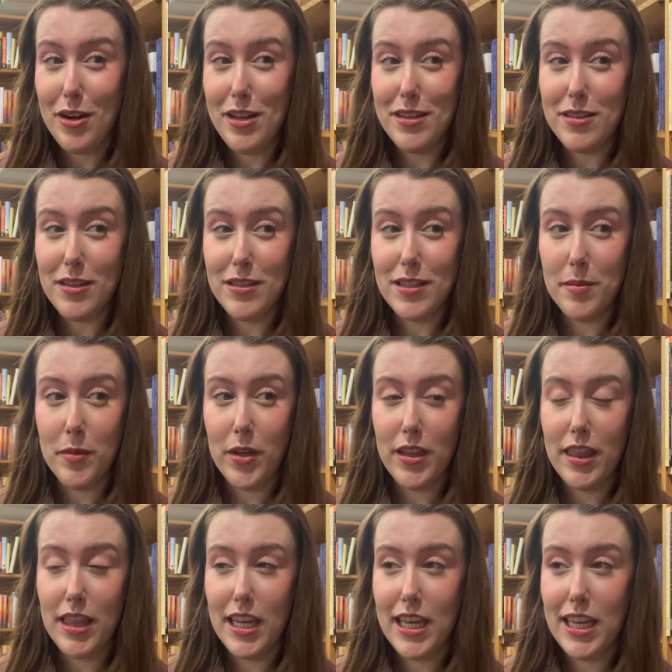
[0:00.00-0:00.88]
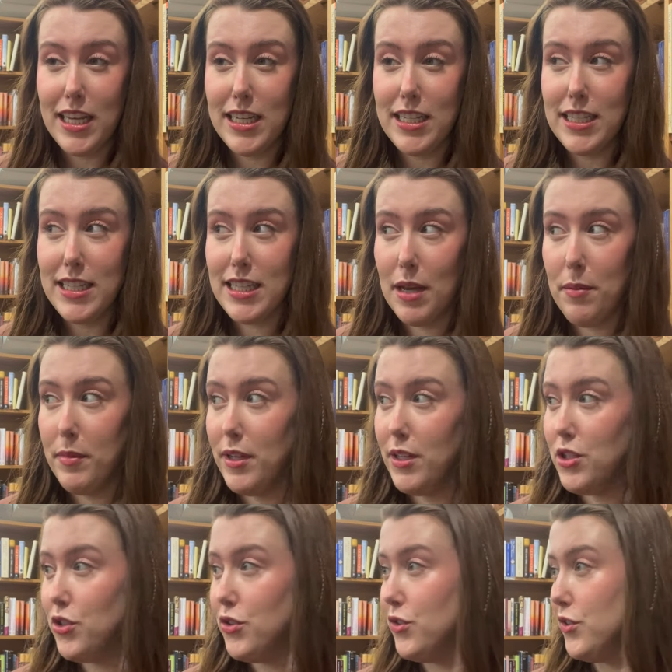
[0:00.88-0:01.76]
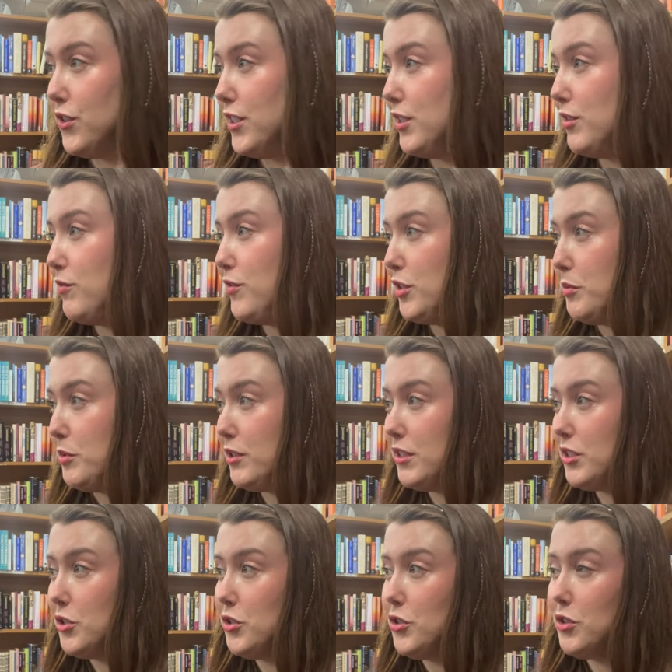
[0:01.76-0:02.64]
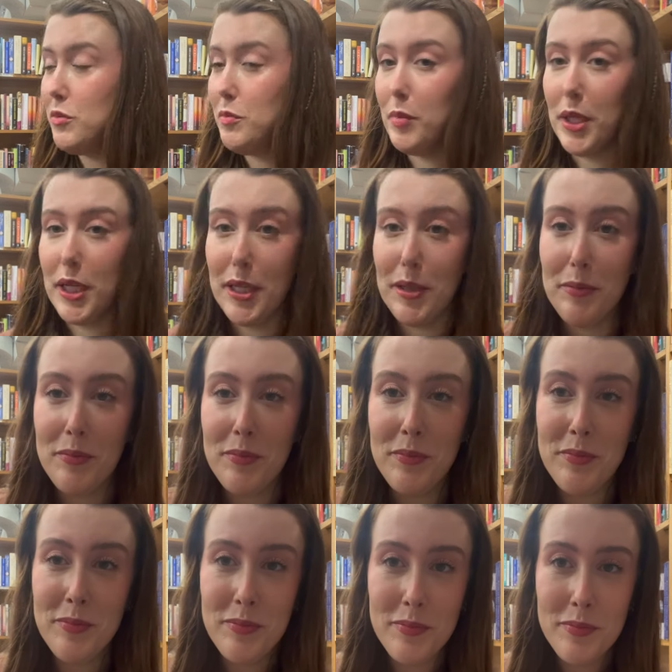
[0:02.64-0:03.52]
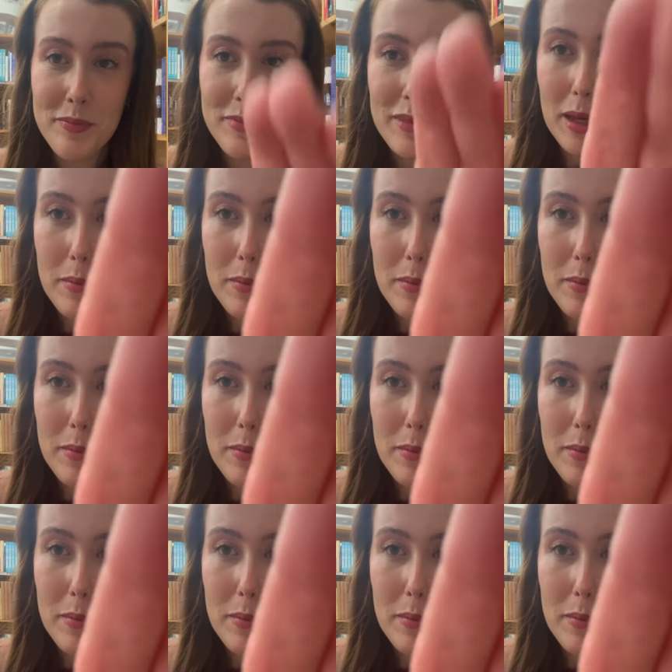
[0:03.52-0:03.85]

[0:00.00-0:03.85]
saw some good things. I'm gonna try to film a little, but I'm